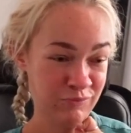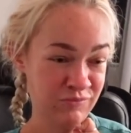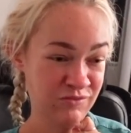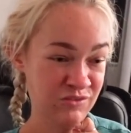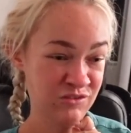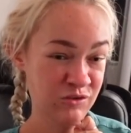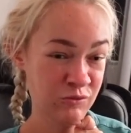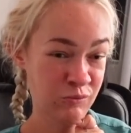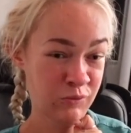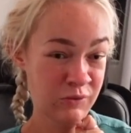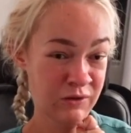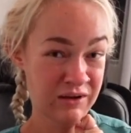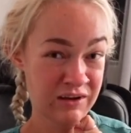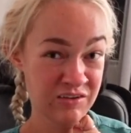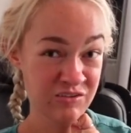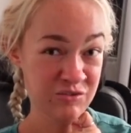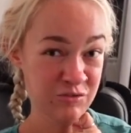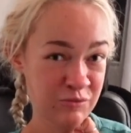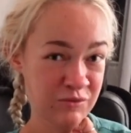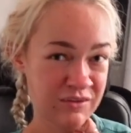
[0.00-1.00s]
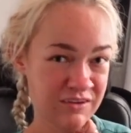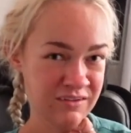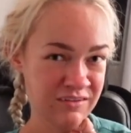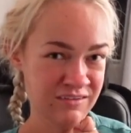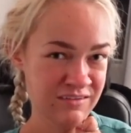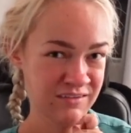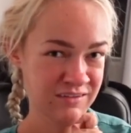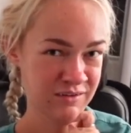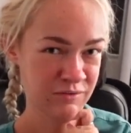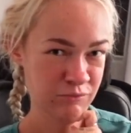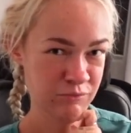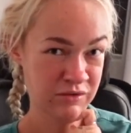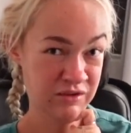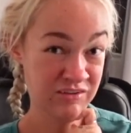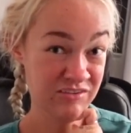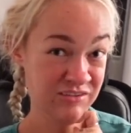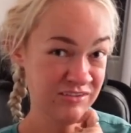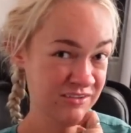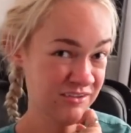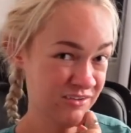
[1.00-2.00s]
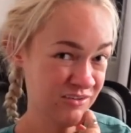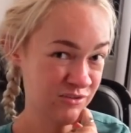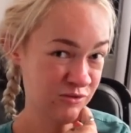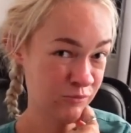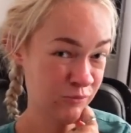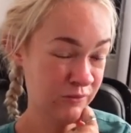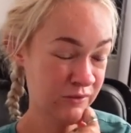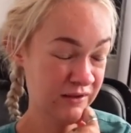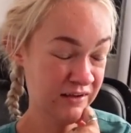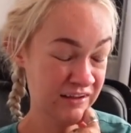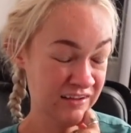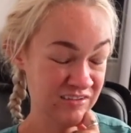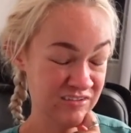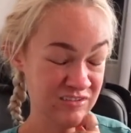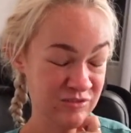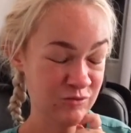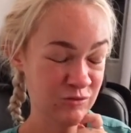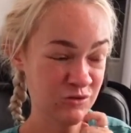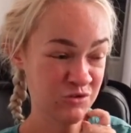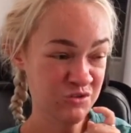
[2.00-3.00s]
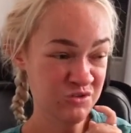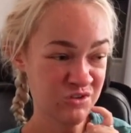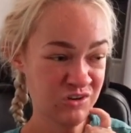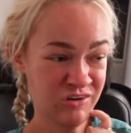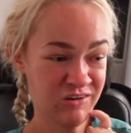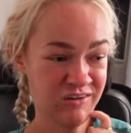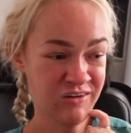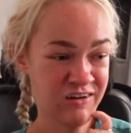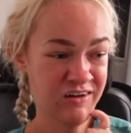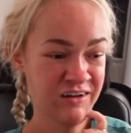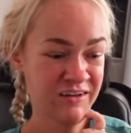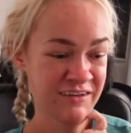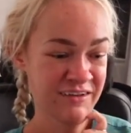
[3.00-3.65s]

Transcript: surprised me, pleasantly surprised for sure.